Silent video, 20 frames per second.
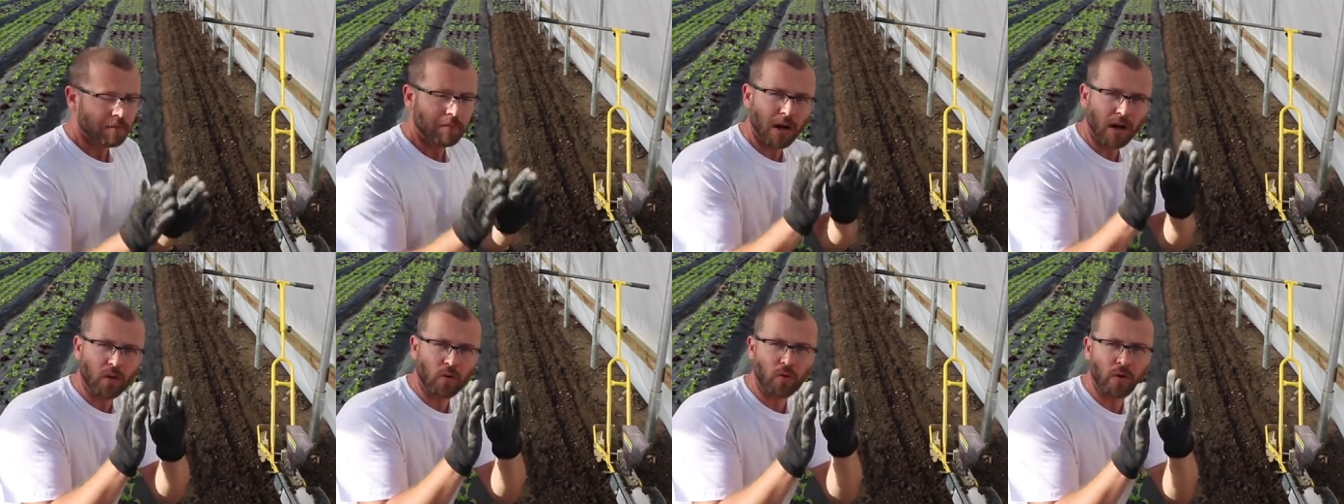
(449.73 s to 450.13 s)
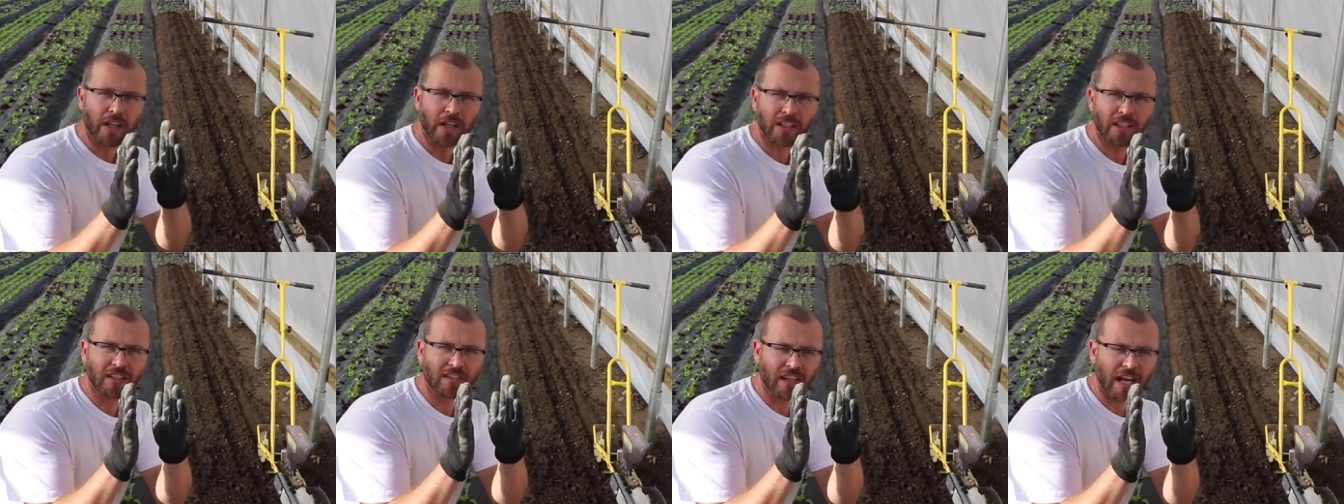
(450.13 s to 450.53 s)
my
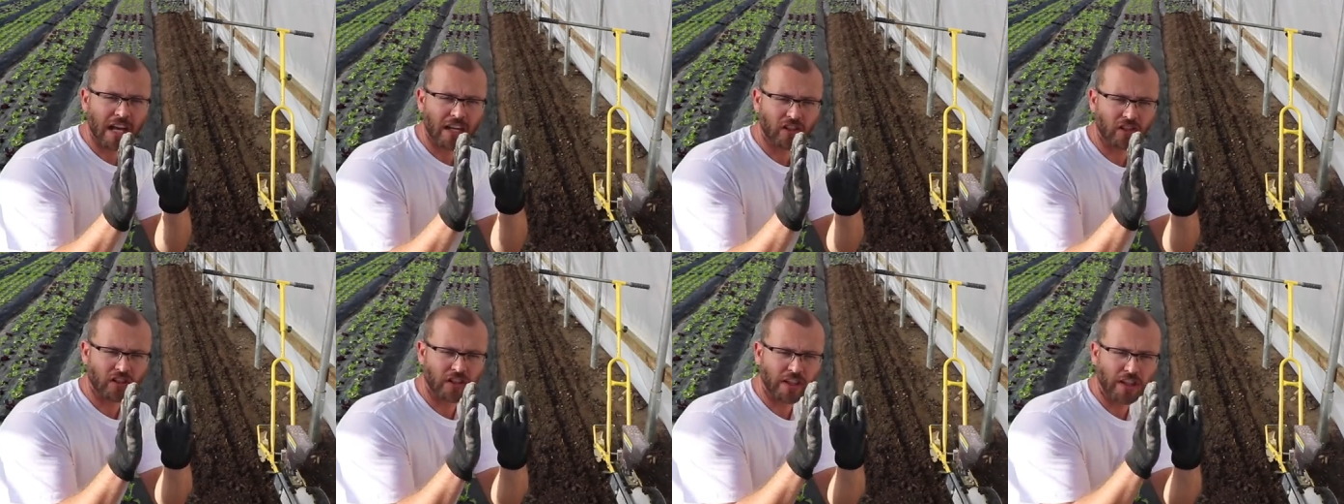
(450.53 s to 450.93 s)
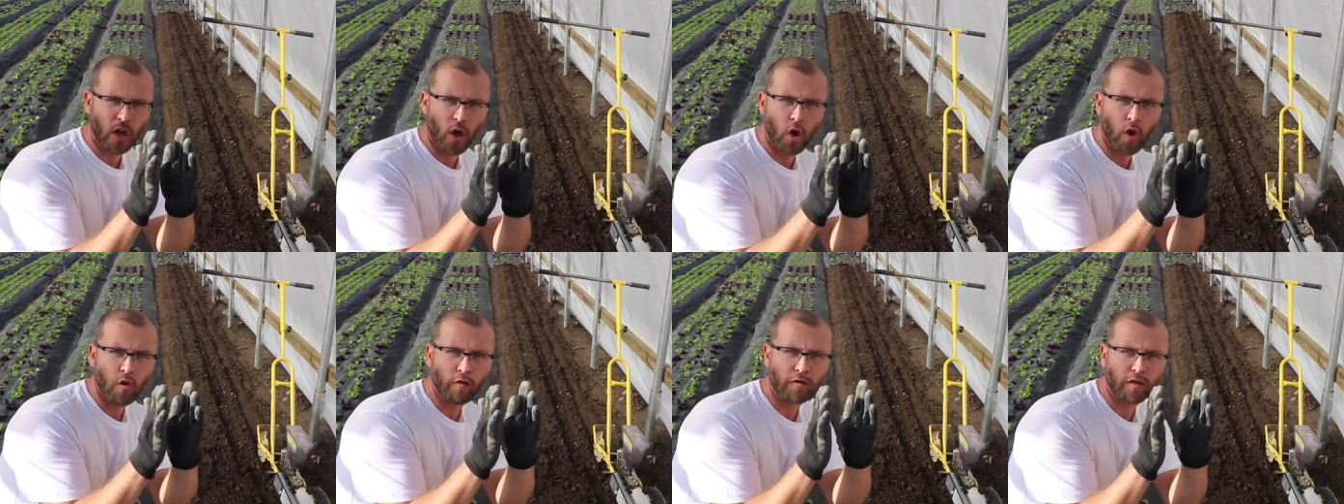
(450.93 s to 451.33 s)
wheel is actually
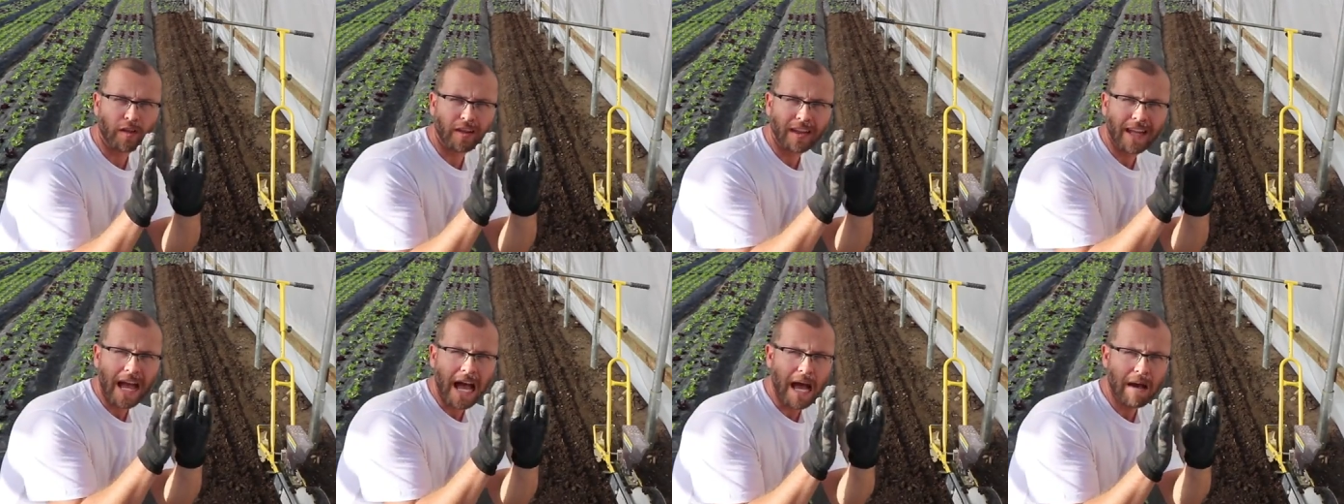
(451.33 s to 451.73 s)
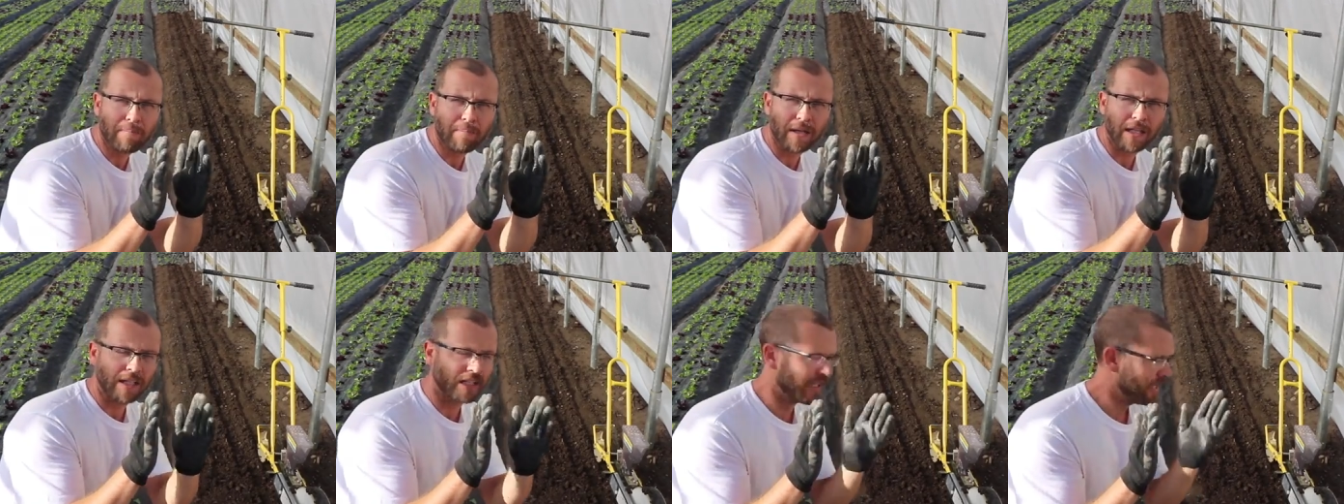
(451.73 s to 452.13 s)

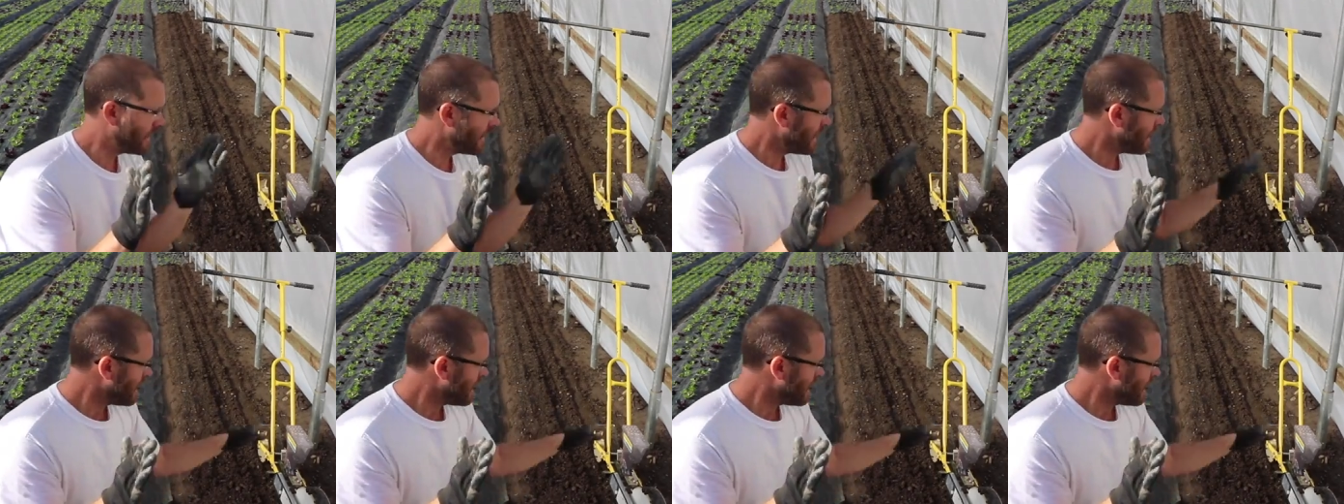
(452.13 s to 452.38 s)
overlapping